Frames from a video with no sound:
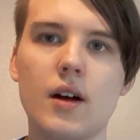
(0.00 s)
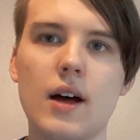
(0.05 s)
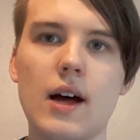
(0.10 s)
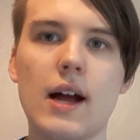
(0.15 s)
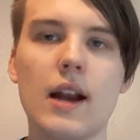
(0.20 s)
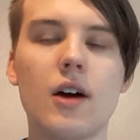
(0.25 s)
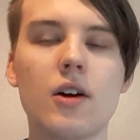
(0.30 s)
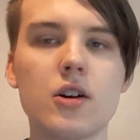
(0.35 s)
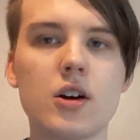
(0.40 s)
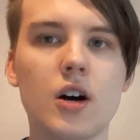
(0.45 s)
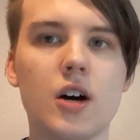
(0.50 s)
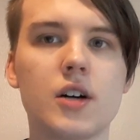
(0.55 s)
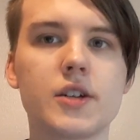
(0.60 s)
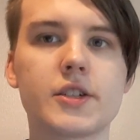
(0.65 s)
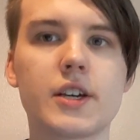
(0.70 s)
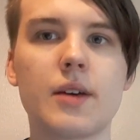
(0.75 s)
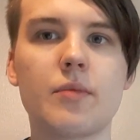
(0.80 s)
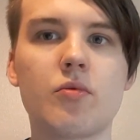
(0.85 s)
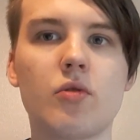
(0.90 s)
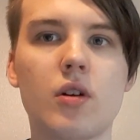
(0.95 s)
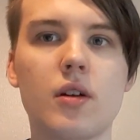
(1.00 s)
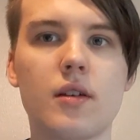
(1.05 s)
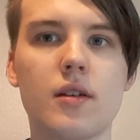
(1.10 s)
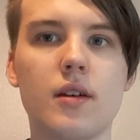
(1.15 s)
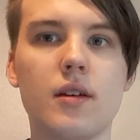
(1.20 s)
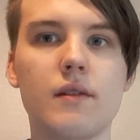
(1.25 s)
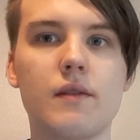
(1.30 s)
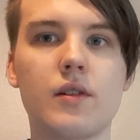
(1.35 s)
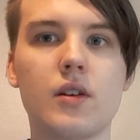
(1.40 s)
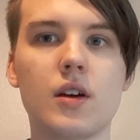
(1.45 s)
Hello guys, Kipwine
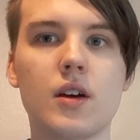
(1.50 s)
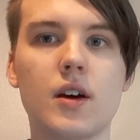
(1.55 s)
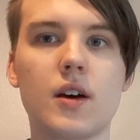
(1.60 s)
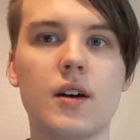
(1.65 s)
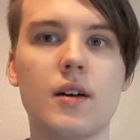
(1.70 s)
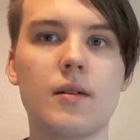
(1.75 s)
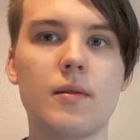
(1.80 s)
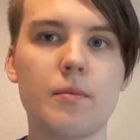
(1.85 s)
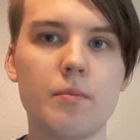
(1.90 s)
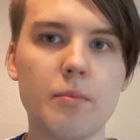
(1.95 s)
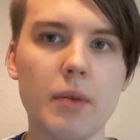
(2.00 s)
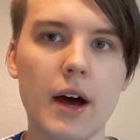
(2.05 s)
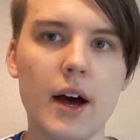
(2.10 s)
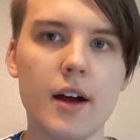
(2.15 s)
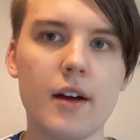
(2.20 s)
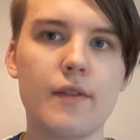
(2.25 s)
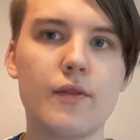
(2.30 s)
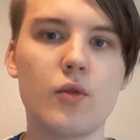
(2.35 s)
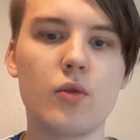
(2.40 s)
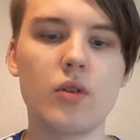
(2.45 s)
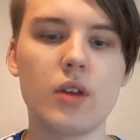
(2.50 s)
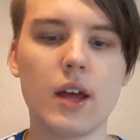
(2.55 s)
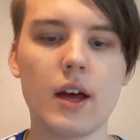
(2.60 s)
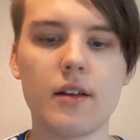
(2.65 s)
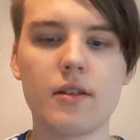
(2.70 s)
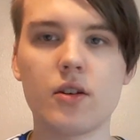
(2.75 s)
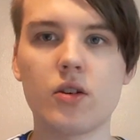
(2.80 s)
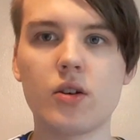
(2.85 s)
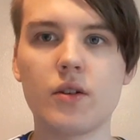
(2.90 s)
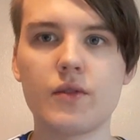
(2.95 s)
TV back for
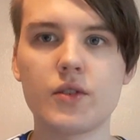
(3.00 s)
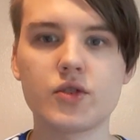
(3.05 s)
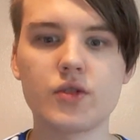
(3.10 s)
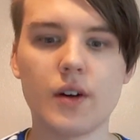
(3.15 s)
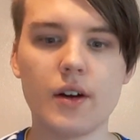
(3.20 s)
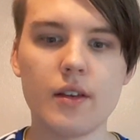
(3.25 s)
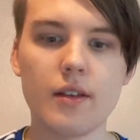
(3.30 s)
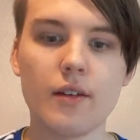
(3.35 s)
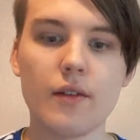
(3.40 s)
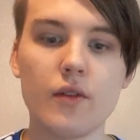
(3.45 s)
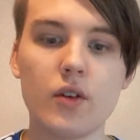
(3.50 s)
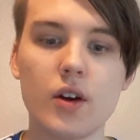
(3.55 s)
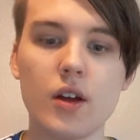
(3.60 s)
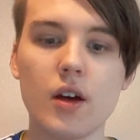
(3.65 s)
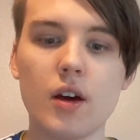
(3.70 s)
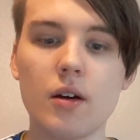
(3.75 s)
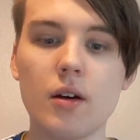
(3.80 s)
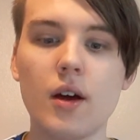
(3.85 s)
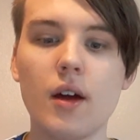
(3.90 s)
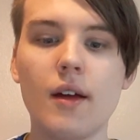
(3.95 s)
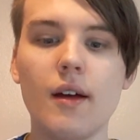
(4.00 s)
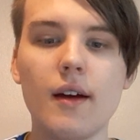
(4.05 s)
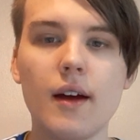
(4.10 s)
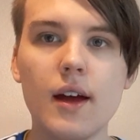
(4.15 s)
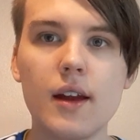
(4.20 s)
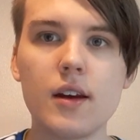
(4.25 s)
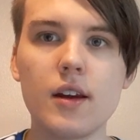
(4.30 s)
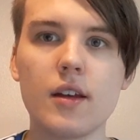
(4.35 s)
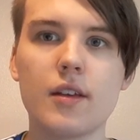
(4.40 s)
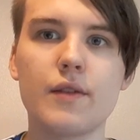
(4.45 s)
yet another transfer video.
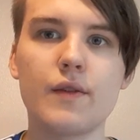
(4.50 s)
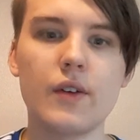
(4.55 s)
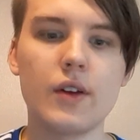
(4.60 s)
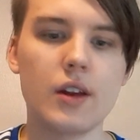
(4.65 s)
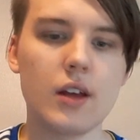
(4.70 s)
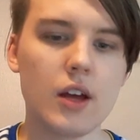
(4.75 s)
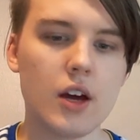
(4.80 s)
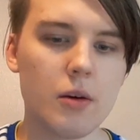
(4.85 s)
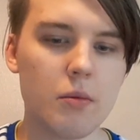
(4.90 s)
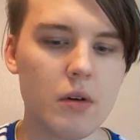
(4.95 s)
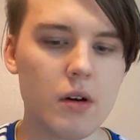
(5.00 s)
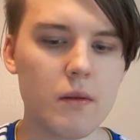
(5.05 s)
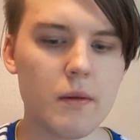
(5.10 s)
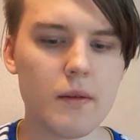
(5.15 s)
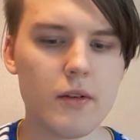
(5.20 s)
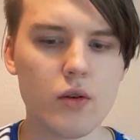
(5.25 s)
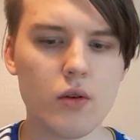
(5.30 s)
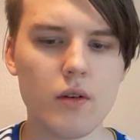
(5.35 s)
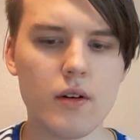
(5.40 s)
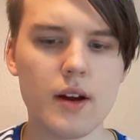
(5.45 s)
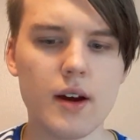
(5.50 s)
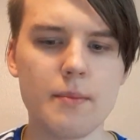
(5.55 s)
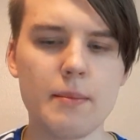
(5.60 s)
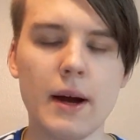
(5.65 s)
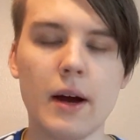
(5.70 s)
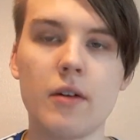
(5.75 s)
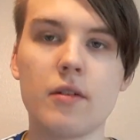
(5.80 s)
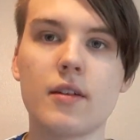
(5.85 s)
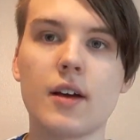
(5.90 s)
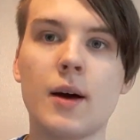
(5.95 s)
In this video, we're going to be talking
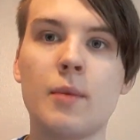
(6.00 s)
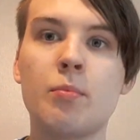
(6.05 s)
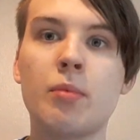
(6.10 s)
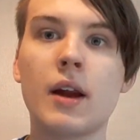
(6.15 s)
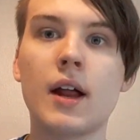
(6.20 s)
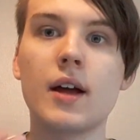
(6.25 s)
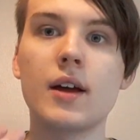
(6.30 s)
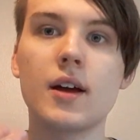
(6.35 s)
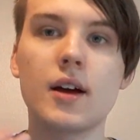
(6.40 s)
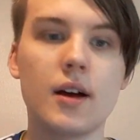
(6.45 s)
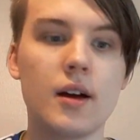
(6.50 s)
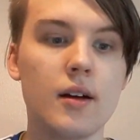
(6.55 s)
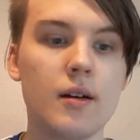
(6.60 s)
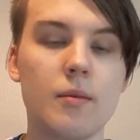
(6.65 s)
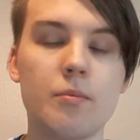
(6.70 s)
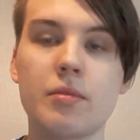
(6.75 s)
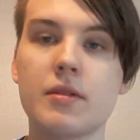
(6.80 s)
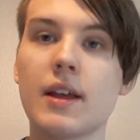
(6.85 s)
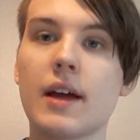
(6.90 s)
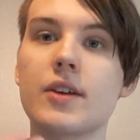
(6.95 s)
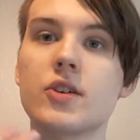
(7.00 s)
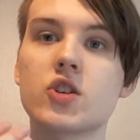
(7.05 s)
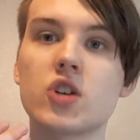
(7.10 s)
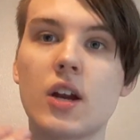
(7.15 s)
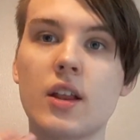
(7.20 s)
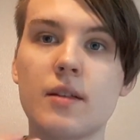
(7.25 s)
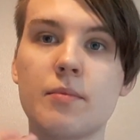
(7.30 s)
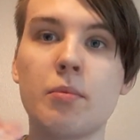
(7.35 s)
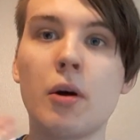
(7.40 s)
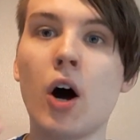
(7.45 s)
about a player
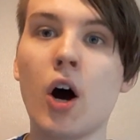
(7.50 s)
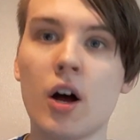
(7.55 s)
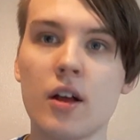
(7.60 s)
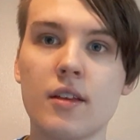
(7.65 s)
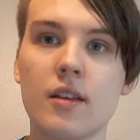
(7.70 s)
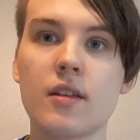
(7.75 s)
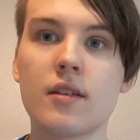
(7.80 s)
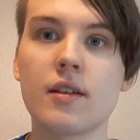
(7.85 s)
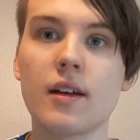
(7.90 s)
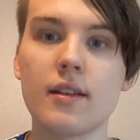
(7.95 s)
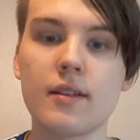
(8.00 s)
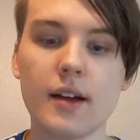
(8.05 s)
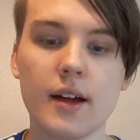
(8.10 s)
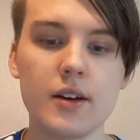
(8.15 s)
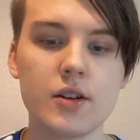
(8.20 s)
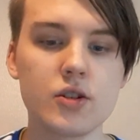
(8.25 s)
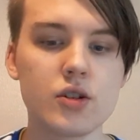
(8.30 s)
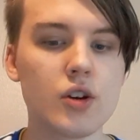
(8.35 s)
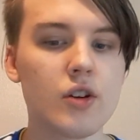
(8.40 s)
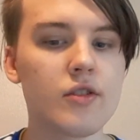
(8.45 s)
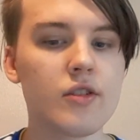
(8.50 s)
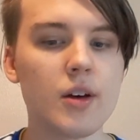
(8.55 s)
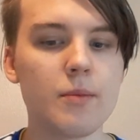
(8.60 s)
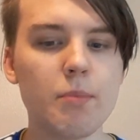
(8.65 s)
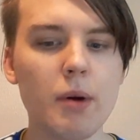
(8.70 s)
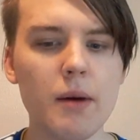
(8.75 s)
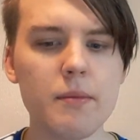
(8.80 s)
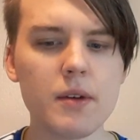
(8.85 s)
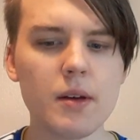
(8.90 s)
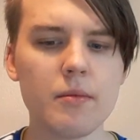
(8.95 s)
potentially departing St Andrews. So
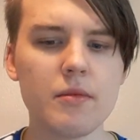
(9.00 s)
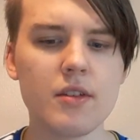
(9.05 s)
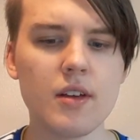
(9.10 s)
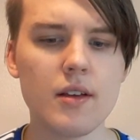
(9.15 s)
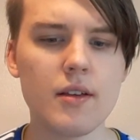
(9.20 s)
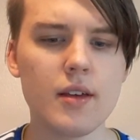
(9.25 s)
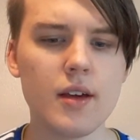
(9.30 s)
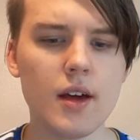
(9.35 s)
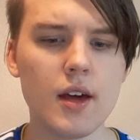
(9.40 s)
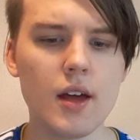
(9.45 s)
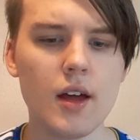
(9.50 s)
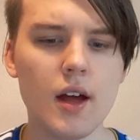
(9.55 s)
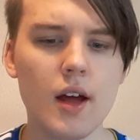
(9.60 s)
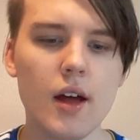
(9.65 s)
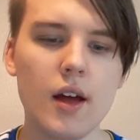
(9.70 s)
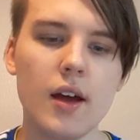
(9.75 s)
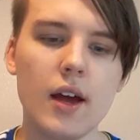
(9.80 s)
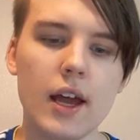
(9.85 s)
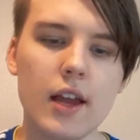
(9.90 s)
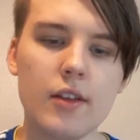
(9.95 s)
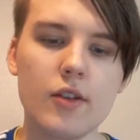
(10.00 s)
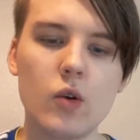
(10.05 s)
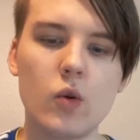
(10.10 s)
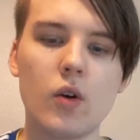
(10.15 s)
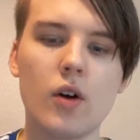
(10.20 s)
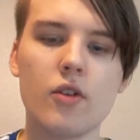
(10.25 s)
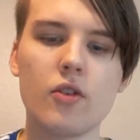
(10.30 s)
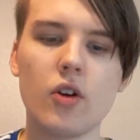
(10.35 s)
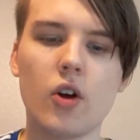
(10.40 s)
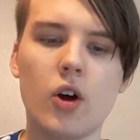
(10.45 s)
Birmingham City in
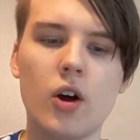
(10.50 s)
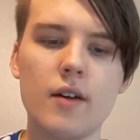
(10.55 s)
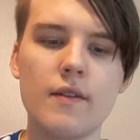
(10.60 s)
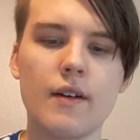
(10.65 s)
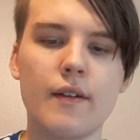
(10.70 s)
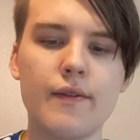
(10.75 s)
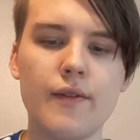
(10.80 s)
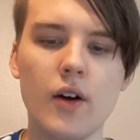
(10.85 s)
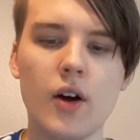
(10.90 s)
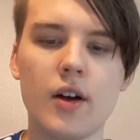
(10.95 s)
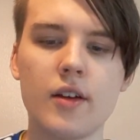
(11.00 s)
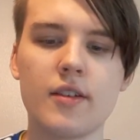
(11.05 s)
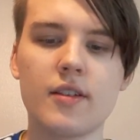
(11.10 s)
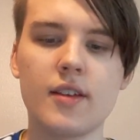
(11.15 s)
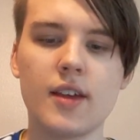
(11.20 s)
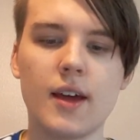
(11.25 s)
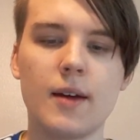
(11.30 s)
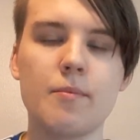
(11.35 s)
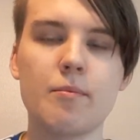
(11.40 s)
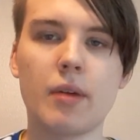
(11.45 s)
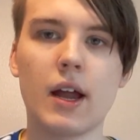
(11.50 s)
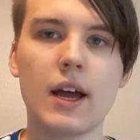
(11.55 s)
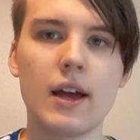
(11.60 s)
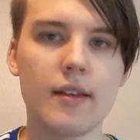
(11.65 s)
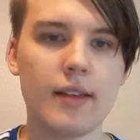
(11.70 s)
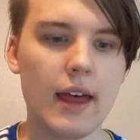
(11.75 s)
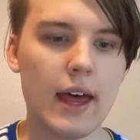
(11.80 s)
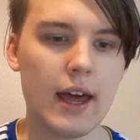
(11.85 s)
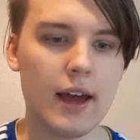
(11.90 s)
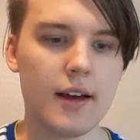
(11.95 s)
talks over first team
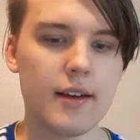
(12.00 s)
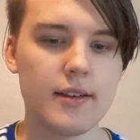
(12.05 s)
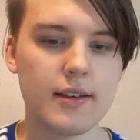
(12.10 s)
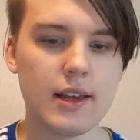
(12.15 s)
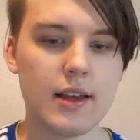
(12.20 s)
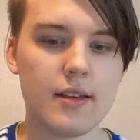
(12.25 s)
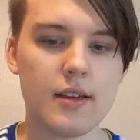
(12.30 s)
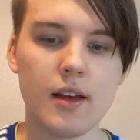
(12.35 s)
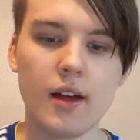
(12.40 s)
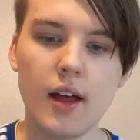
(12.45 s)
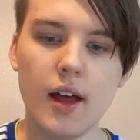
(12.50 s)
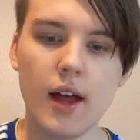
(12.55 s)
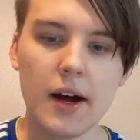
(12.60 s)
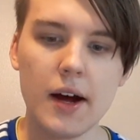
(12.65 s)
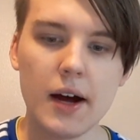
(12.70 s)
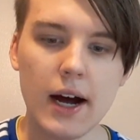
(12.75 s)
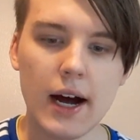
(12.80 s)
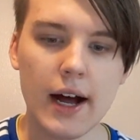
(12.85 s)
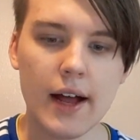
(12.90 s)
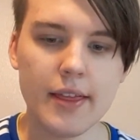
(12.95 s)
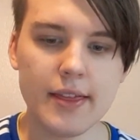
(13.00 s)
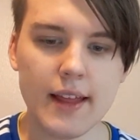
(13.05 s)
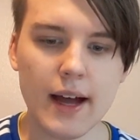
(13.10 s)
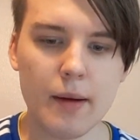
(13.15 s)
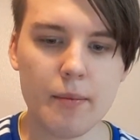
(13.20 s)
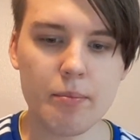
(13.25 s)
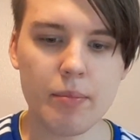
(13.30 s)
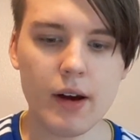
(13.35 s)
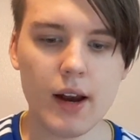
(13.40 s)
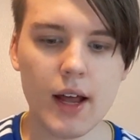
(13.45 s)
players exit, and
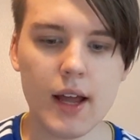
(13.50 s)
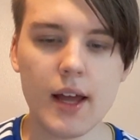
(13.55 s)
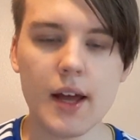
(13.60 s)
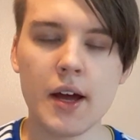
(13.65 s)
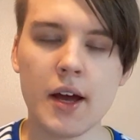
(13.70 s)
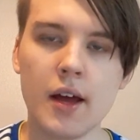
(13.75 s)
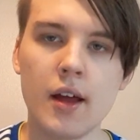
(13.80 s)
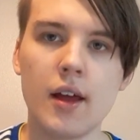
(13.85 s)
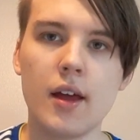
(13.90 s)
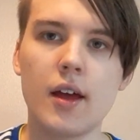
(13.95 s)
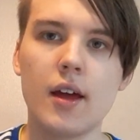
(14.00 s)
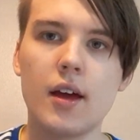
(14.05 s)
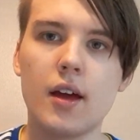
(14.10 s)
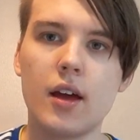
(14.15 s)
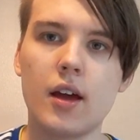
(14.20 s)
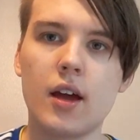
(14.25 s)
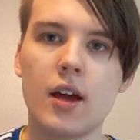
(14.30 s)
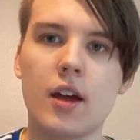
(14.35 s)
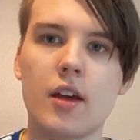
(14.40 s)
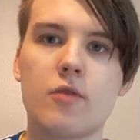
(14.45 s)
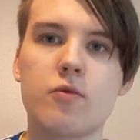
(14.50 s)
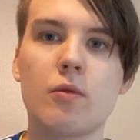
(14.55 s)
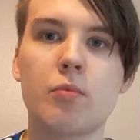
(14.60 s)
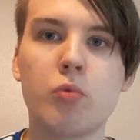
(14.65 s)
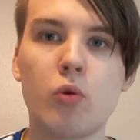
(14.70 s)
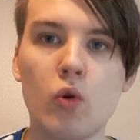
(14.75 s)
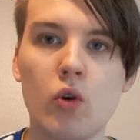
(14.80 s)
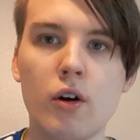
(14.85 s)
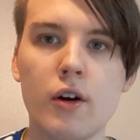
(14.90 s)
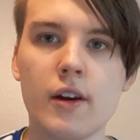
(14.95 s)
that player is
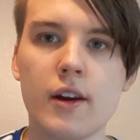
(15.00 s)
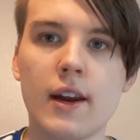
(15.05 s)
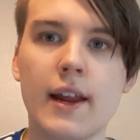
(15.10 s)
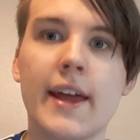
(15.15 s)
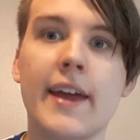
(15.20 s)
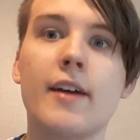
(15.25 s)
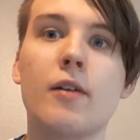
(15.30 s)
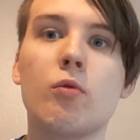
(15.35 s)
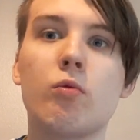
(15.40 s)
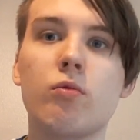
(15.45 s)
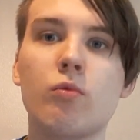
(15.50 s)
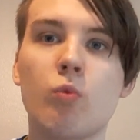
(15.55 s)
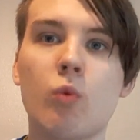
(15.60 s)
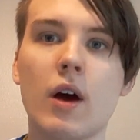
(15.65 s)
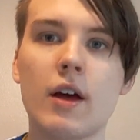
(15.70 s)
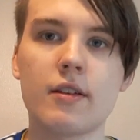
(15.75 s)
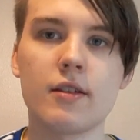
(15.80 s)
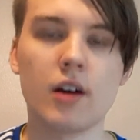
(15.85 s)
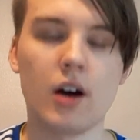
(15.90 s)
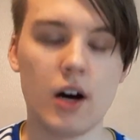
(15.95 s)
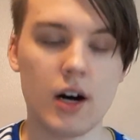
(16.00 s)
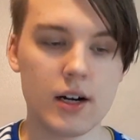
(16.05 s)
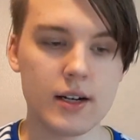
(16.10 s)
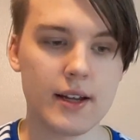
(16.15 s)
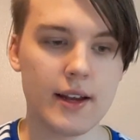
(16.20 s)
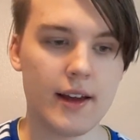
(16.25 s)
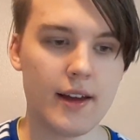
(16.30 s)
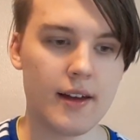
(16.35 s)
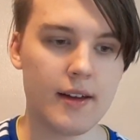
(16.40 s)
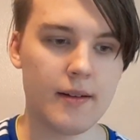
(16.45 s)
reportedly Wes
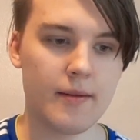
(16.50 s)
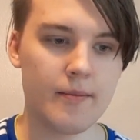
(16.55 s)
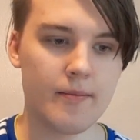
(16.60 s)
Harding.